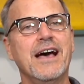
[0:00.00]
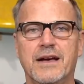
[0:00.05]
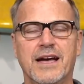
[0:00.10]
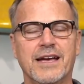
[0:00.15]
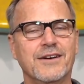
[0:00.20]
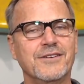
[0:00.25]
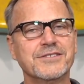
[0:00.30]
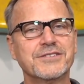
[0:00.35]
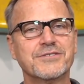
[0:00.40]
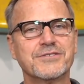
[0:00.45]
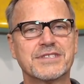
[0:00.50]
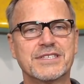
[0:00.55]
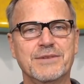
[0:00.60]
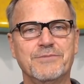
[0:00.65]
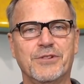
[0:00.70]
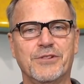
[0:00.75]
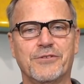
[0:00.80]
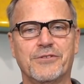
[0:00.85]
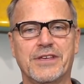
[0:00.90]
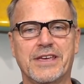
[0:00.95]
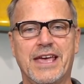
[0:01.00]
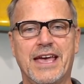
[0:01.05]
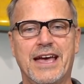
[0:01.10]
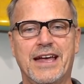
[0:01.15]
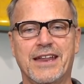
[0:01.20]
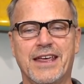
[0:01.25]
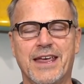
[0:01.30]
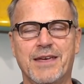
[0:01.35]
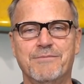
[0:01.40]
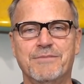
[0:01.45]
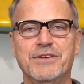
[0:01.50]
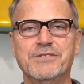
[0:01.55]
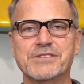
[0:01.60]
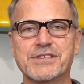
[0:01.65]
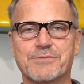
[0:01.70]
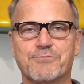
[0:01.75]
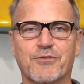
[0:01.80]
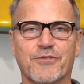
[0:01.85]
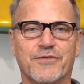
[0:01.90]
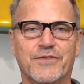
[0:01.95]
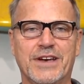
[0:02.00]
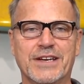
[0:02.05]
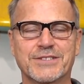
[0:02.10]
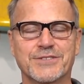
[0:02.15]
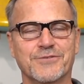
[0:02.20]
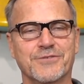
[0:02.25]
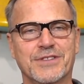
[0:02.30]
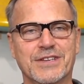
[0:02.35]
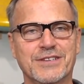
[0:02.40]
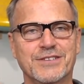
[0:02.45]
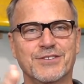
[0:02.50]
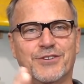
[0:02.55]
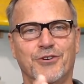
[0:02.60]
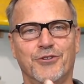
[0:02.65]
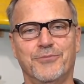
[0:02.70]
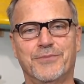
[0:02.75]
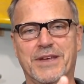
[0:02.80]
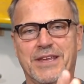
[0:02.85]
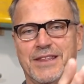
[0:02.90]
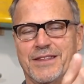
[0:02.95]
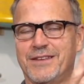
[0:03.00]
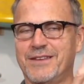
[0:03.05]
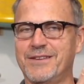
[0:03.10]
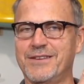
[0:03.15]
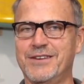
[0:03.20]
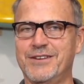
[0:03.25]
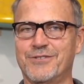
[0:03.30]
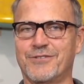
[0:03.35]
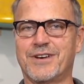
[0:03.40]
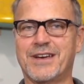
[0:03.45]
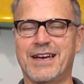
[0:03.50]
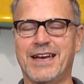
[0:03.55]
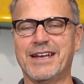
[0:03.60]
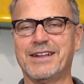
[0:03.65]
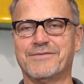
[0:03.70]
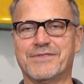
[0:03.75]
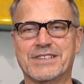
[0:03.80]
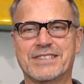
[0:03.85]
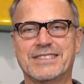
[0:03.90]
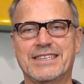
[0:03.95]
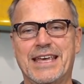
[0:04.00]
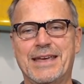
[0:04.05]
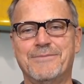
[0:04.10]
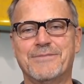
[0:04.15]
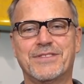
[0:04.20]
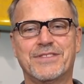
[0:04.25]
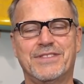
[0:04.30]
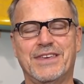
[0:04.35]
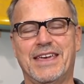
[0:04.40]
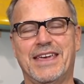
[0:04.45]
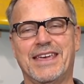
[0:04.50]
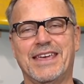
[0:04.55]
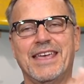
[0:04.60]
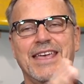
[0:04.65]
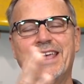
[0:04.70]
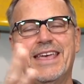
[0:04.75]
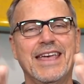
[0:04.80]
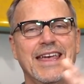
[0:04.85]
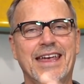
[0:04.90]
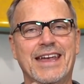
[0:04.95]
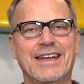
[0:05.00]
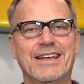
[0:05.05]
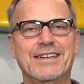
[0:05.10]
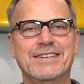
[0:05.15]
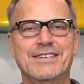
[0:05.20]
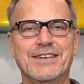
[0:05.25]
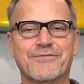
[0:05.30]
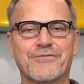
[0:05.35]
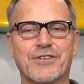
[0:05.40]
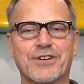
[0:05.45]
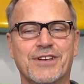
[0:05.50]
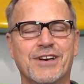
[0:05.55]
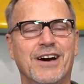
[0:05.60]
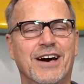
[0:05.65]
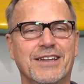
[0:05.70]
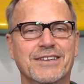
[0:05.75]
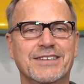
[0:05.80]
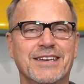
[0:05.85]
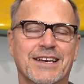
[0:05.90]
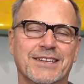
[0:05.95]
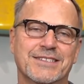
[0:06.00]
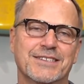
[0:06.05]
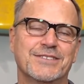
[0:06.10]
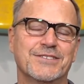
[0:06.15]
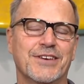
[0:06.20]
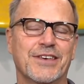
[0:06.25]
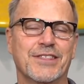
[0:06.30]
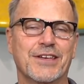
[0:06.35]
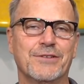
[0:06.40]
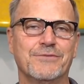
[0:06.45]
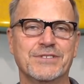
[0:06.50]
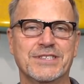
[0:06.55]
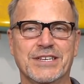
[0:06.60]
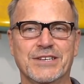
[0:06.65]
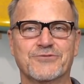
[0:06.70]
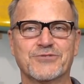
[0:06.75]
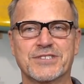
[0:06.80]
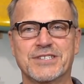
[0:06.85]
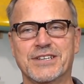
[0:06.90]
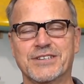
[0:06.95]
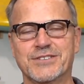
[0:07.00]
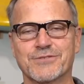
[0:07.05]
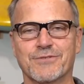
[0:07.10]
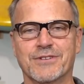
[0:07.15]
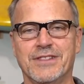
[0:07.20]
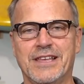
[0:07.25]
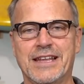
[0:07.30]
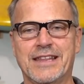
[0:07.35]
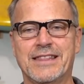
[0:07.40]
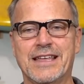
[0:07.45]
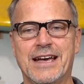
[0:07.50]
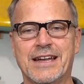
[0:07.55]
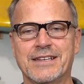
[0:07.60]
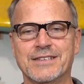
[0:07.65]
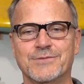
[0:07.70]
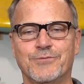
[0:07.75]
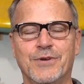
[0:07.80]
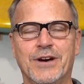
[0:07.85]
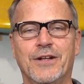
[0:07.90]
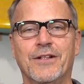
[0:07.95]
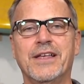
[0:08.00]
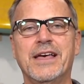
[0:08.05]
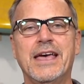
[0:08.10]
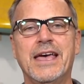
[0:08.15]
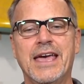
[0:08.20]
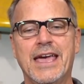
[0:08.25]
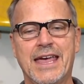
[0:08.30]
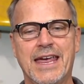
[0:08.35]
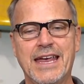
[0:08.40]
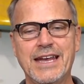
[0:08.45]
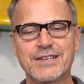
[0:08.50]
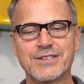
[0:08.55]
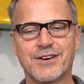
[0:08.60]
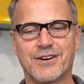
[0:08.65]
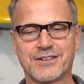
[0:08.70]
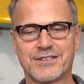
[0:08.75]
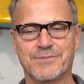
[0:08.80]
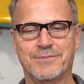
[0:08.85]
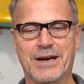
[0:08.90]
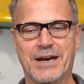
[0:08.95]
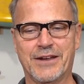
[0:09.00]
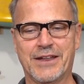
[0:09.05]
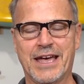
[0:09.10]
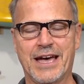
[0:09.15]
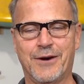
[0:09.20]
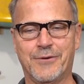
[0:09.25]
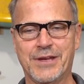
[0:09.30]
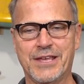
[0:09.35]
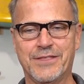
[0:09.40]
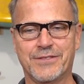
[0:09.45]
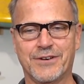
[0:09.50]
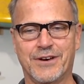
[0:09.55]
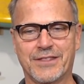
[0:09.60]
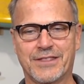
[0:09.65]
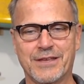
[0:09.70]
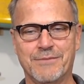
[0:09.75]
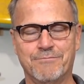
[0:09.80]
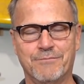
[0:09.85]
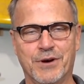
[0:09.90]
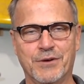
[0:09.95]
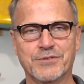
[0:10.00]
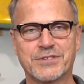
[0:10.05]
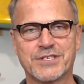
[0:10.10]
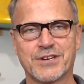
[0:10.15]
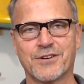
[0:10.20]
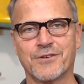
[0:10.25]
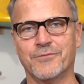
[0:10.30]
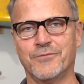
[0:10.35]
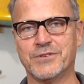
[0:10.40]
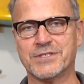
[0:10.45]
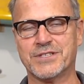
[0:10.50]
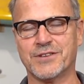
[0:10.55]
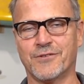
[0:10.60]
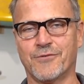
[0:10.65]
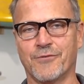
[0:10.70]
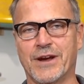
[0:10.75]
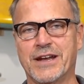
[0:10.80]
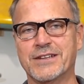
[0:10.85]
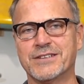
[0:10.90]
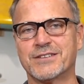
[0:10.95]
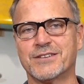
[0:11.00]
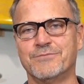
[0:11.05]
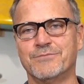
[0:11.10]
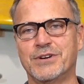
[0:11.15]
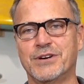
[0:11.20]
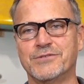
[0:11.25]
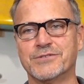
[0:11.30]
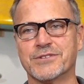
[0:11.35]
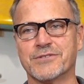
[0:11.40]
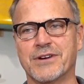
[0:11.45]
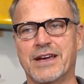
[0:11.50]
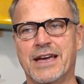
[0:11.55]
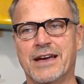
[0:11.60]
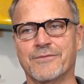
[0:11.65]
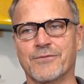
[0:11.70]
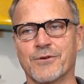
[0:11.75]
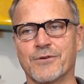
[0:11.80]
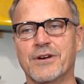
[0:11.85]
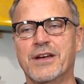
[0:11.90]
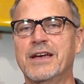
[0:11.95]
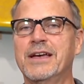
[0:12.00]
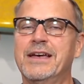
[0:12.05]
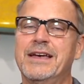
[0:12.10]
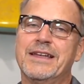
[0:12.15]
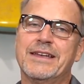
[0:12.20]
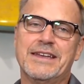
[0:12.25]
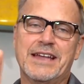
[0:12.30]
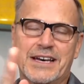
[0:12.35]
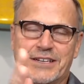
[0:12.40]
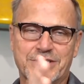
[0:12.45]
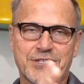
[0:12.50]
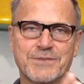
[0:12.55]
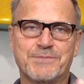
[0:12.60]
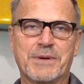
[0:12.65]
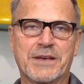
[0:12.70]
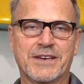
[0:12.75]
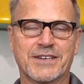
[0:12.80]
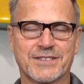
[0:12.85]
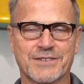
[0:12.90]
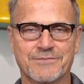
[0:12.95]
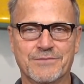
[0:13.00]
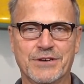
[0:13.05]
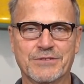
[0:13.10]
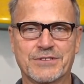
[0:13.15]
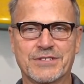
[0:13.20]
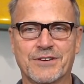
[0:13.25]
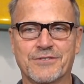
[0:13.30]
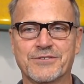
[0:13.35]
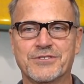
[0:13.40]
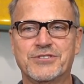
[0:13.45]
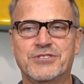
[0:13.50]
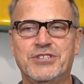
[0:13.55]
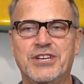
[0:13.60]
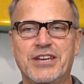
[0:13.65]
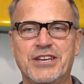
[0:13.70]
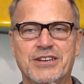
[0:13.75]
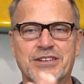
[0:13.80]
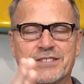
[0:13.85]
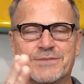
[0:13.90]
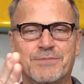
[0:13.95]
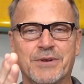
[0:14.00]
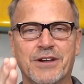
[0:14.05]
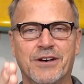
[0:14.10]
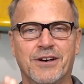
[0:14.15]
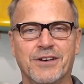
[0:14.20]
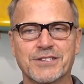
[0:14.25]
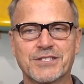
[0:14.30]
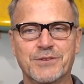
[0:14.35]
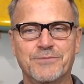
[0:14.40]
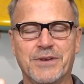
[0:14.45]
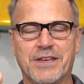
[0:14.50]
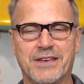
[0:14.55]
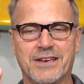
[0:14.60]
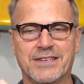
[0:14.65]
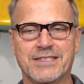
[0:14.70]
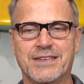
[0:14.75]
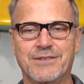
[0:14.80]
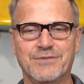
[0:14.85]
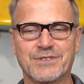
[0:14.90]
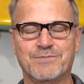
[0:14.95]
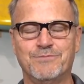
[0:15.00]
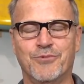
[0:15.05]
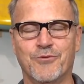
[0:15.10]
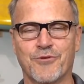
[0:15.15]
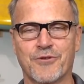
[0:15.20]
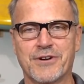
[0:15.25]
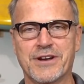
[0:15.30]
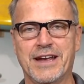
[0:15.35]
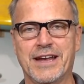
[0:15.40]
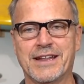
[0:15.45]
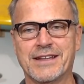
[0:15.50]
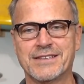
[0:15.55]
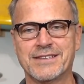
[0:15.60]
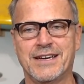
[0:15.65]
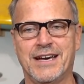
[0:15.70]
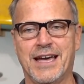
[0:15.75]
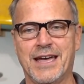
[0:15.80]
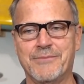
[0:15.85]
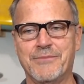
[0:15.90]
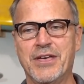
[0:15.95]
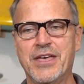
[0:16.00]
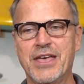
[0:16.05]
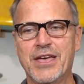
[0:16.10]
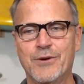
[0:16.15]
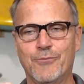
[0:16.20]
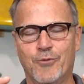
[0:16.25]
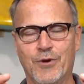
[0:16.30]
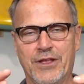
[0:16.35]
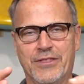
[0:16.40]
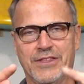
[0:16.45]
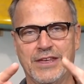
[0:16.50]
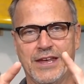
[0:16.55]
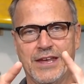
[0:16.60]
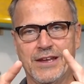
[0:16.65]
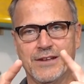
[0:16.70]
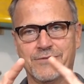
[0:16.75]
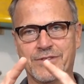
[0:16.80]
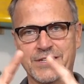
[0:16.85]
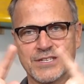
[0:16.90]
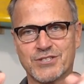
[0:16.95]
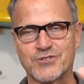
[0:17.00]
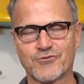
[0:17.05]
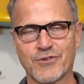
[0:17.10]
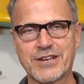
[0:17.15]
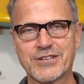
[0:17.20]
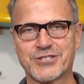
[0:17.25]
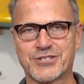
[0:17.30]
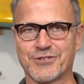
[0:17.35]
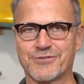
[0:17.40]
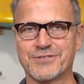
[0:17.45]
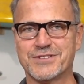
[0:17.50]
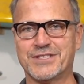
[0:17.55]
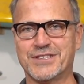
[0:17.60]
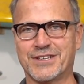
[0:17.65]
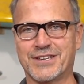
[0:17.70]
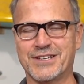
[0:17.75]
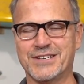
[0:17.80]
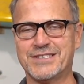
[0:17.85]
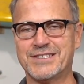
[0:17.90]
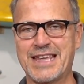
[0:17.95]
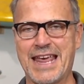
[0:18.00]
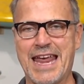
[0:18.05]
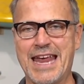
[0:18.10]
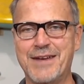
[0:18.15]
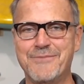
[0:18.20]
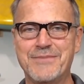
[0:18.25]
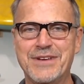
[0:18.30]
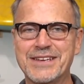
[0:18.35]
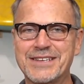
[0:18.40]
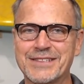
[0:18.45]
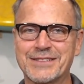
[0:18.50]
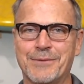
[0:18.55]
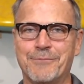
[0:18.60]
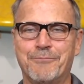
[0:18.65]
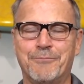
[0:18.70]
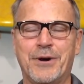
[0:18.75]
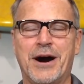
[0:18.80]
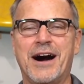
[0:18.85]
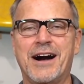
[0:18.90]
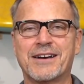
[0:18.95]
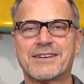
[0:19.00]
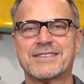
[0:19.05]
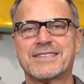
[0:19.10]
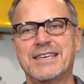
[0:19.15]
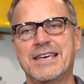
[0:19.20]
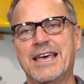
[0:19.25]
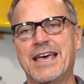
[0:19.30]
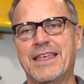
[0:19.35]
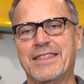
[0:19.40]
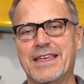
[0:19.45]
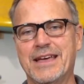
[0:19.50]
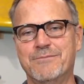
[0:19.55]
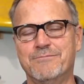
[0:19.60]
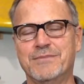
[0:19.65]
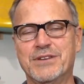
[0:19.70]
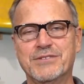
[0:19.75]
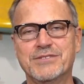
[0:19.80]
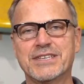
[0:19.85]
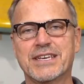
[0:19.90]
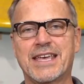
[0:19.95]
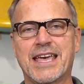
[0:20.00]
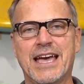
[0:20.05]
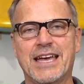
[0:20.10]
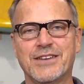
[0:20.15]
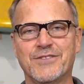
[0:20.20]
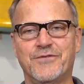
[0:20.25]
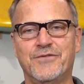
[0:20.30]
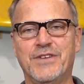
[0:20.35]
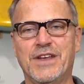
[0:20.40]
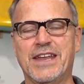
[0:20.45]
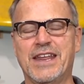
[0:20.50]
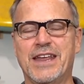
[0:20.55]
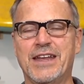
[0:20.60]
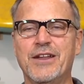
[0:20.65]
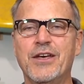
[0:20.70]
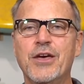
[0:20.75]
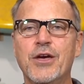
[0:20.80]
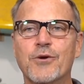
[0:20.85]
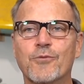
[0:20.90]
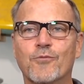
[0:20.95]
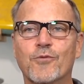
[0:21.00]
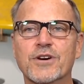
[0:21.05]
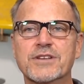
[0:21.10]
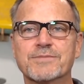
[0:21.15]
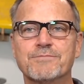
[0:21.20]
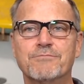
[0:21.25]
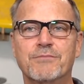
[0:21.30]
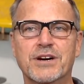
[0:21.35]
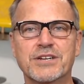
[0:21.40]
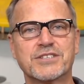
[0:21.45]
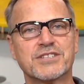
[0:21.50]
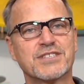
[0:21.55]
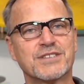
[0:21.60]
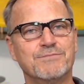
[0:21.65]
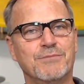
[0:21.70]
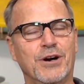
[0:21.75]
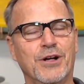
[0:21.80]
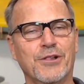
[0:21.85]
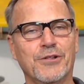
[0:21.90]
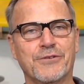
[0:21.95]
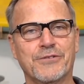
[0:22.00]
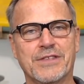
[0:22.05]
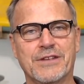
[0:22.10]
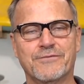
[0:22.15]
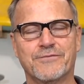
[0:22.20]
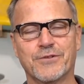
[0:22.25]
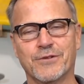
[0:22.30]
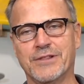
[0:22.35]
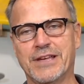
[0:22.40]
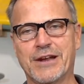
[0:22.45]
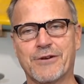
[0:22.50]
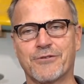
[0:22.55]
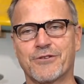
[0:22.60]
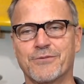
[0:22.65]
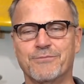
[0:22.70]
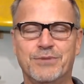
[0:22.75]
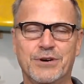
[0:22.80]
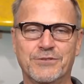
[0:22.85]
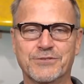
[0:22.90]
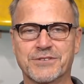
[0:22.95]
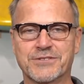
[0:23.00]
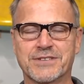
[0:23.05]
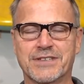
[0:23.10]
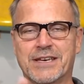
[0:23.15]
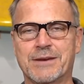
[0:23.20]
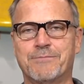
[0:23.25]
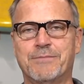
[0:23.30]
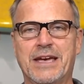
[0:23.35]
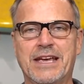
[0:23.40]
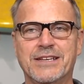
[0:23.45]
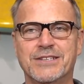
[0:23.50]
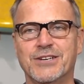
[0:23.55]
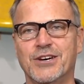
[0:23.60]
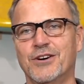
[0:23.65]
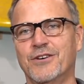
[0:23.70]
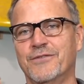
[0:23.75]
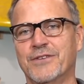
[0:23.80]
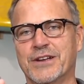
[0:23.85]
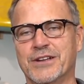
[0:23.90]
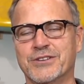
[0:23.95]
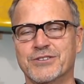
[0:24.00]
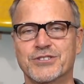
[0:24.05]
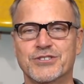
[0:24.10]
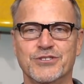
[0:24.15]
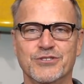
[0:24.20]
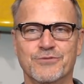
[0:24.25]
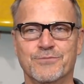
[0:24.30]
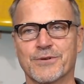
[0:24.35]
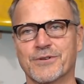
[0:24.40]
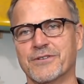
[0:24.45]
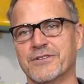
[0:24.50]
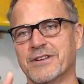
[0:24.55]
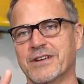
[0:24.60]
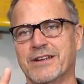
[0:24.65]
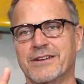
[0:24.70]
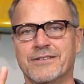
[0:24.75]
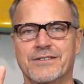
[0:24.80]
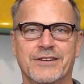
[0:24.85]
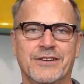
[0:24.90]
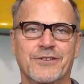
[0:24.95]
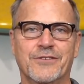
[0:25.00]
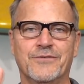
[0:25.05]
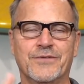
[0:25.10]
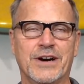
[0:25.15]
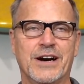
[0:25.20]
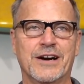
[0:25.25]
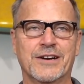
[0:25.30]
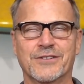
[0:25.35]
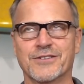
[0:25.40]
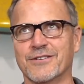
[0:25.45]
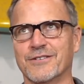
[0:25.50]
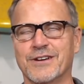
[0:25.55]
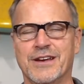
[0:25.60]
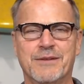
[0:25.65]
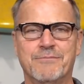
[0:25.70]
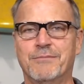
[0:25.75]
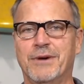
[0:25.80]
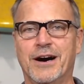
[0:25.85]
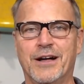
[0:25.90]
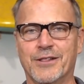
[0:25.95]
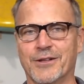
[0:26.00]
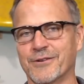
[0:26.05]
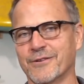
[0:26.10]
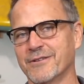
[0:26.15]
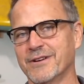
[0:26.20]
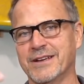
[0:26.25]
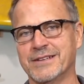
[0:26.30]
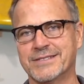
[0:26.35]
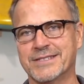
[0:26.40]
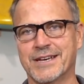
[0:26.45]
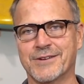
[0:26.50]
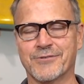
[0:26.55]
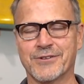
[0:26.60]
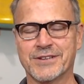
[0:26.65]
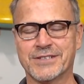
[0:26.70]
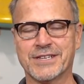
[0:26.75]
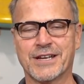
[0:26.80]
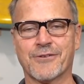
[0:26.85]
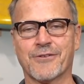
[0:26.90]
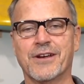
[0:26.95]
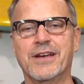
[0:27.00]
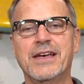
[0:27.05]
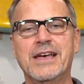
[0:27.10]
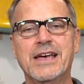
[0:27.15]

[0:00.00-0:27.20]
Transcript: I also similarly had a music professor that told me, you know, kind of the same thing in a different context, and so I thought it was interesting to relate that as well. He talked about how he thought that Mozart was the greatest composer ever, not just because of Mozart's genius, but also because he was born at a time when the strictures, the containment, the box that music had to fit in was much smaller than for later composers like Beethoven and Schubert and, you know, Wagner and Mahler, etc., etc.